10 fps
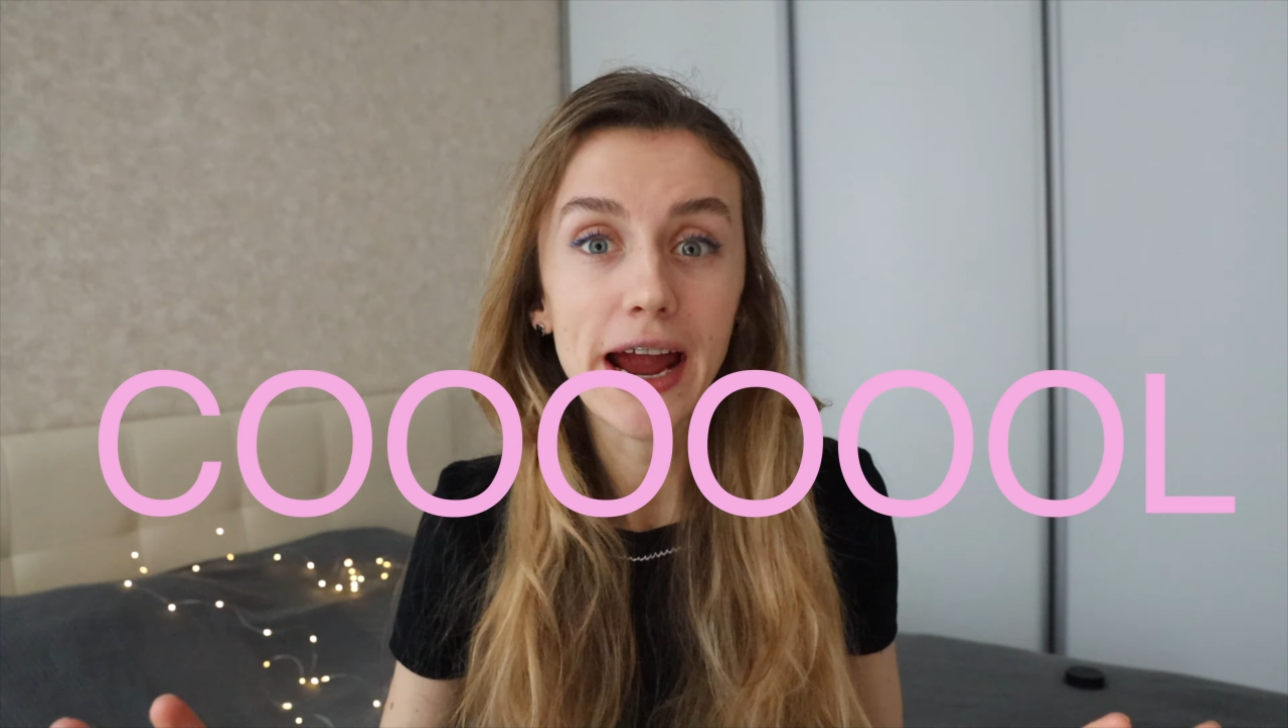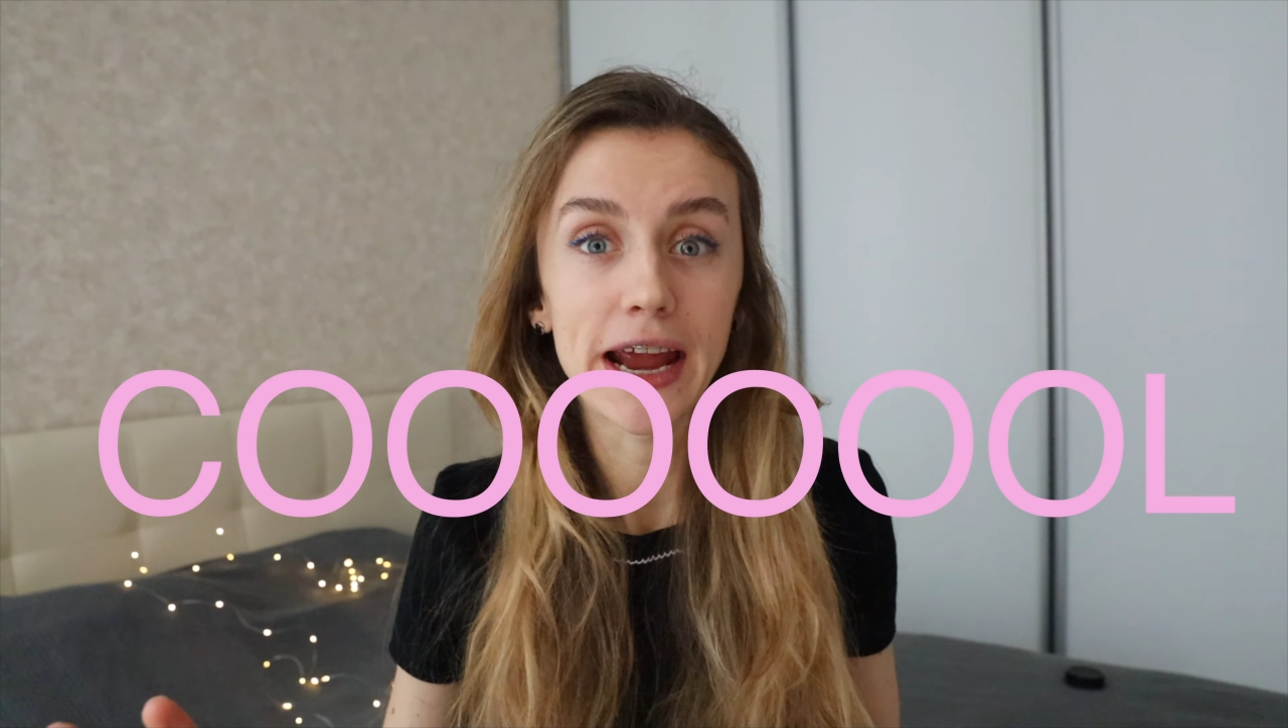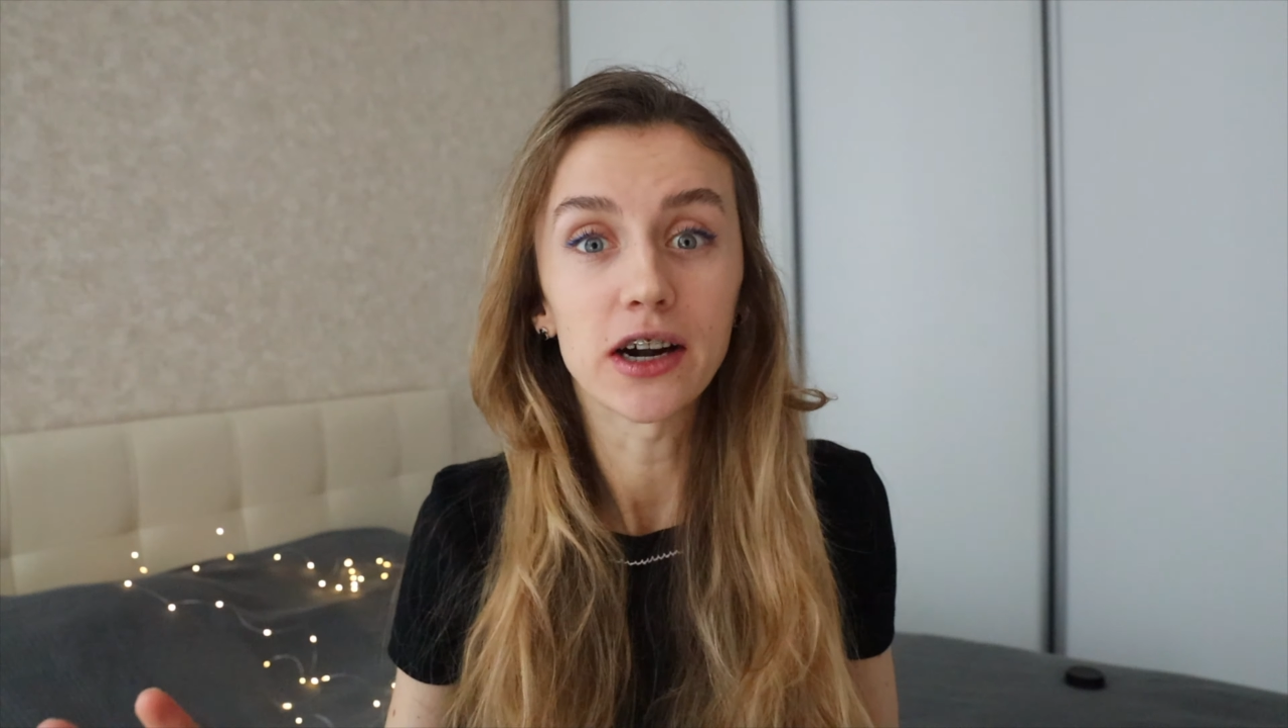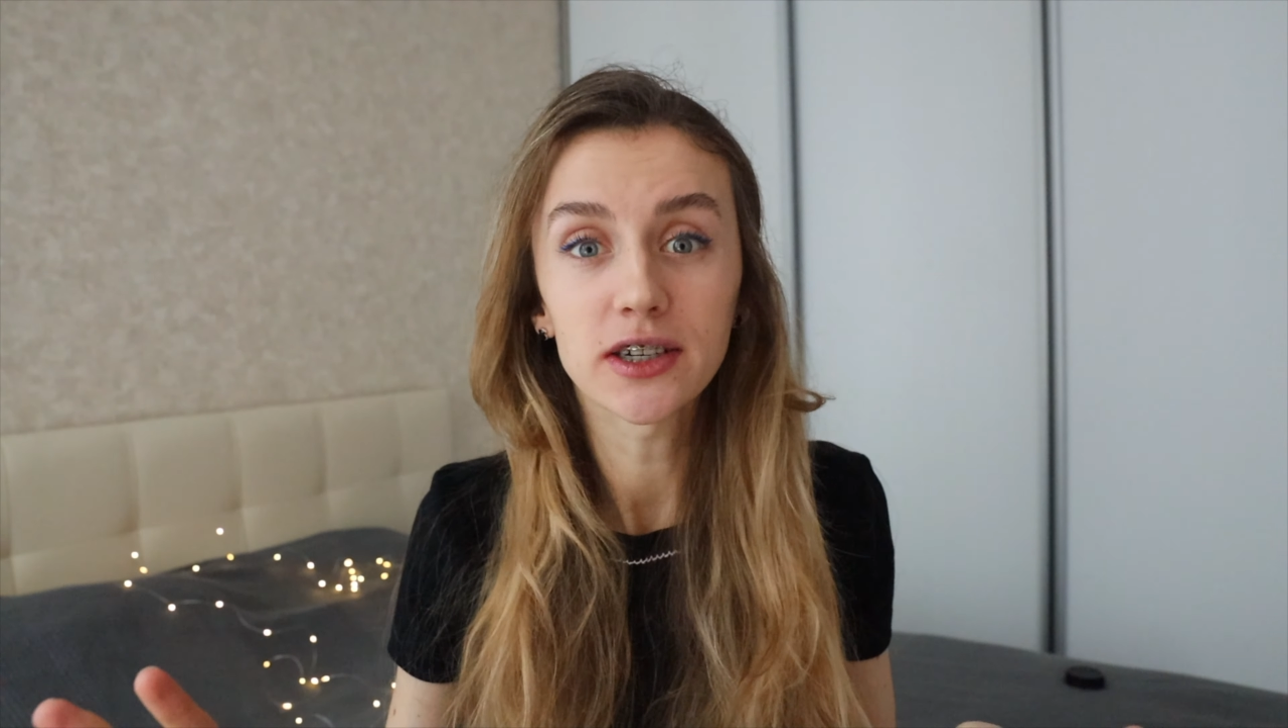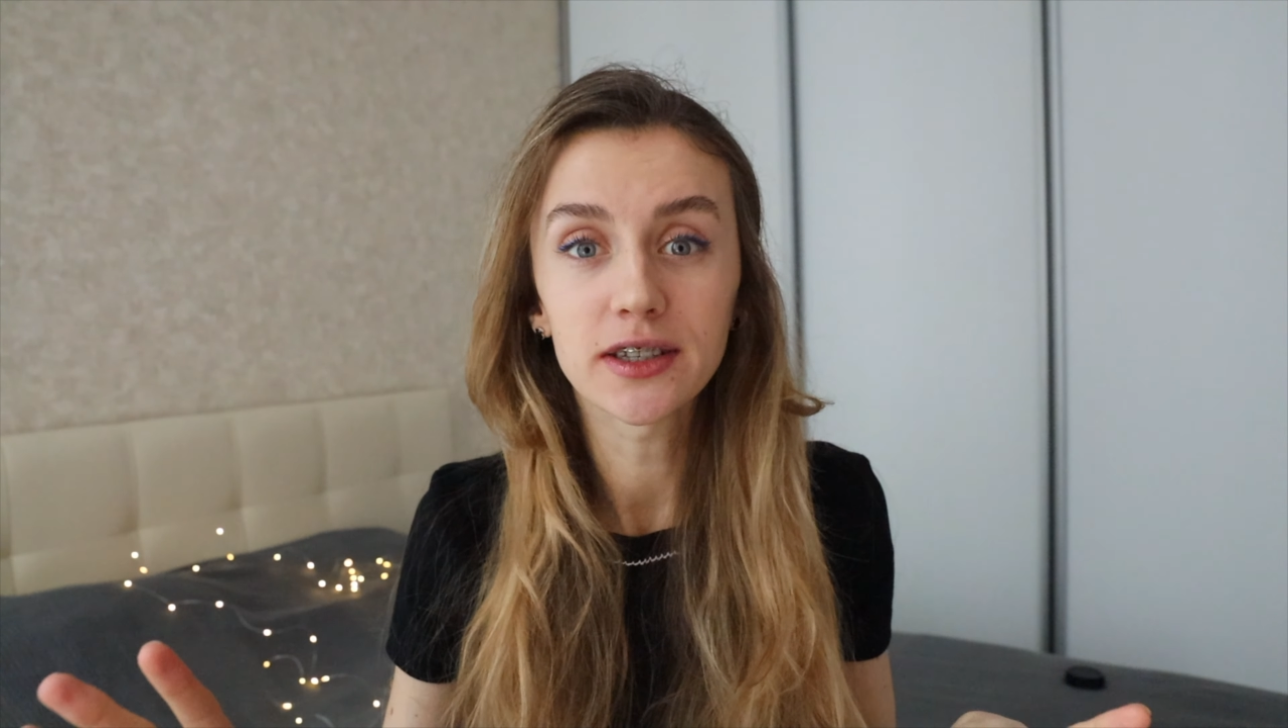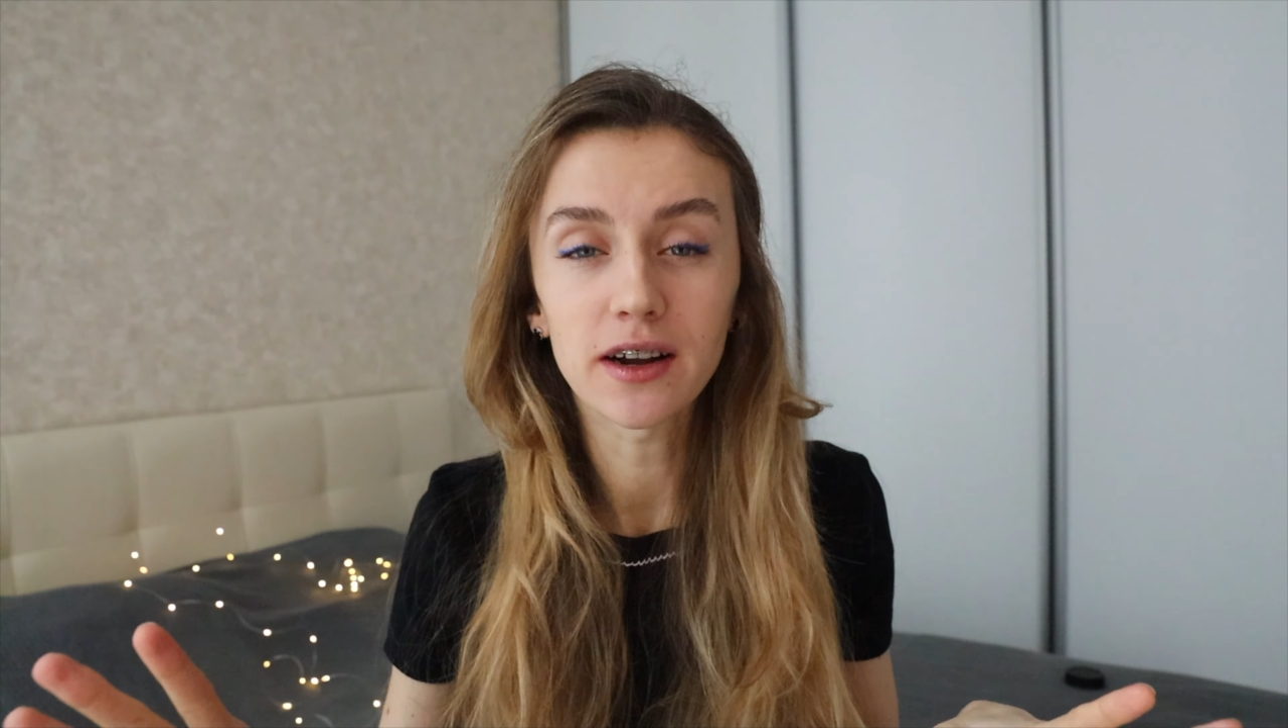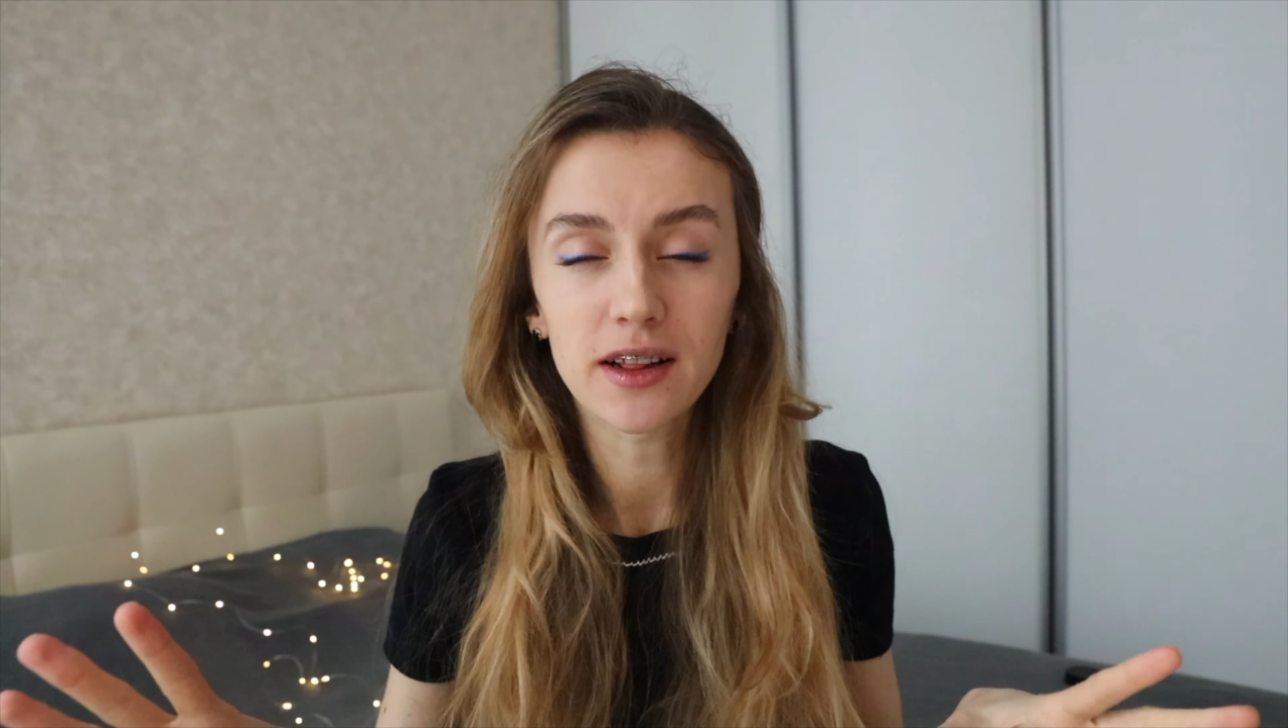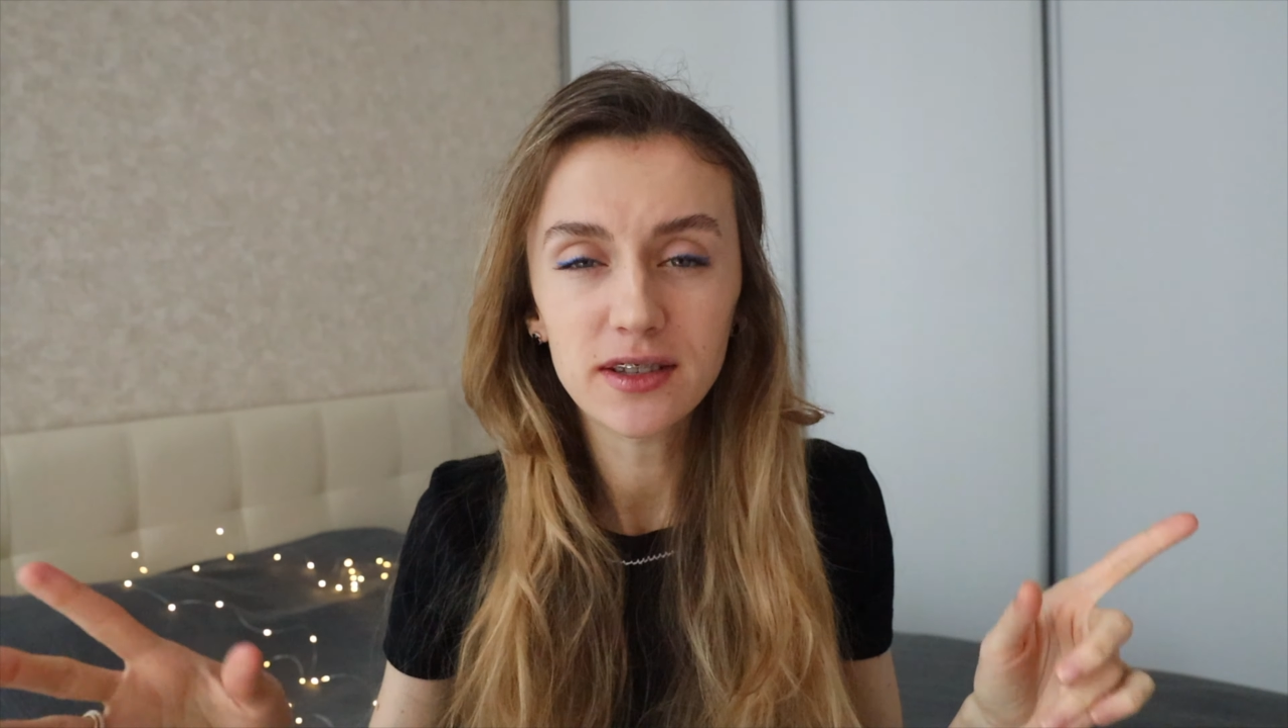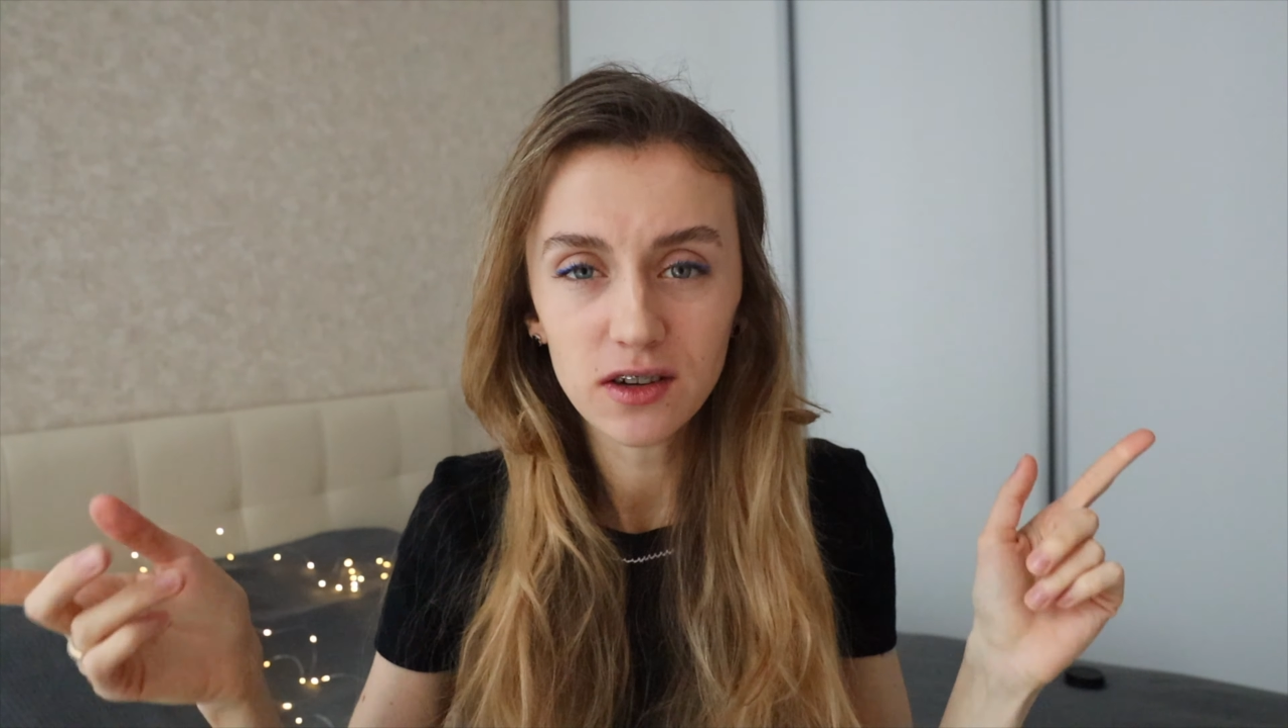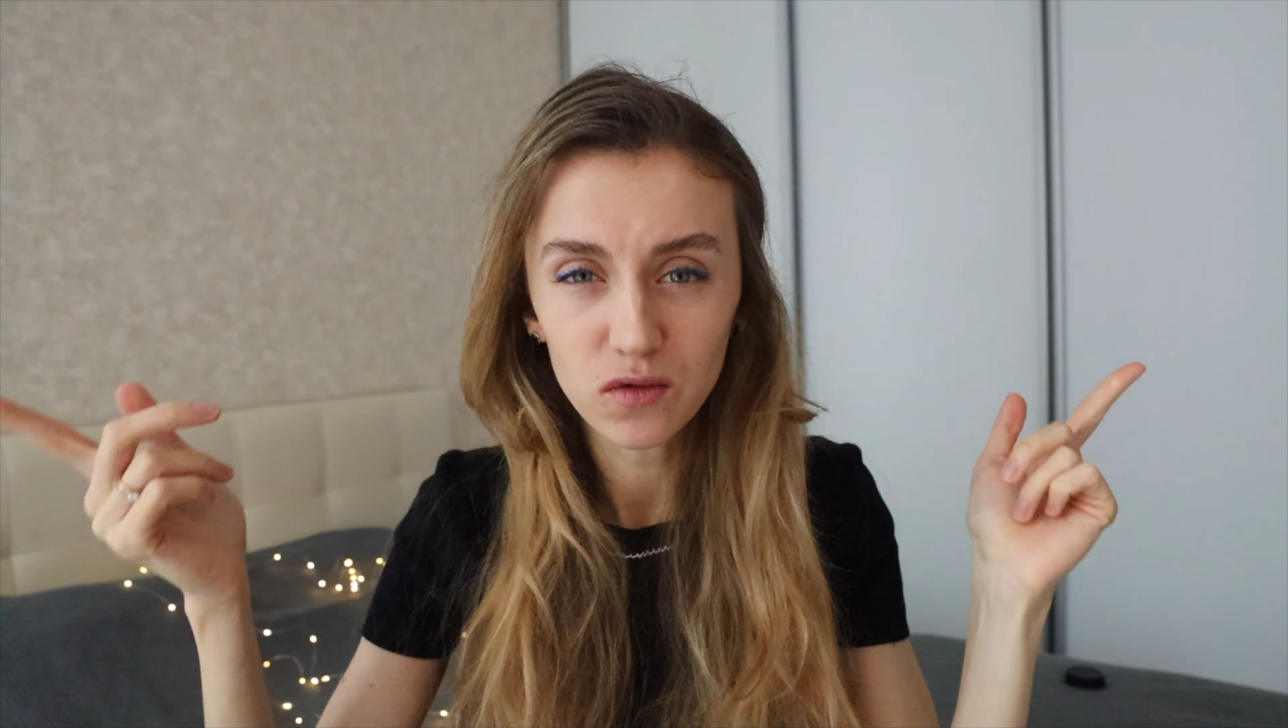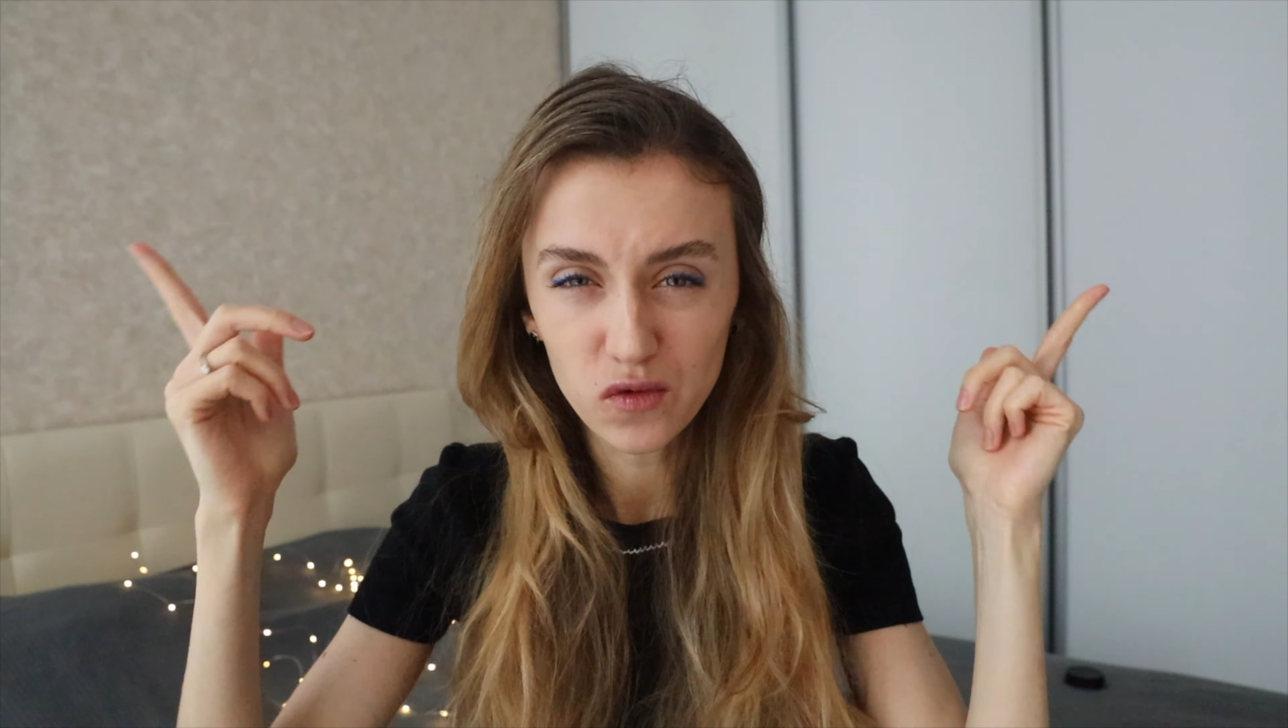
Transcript: hairstyles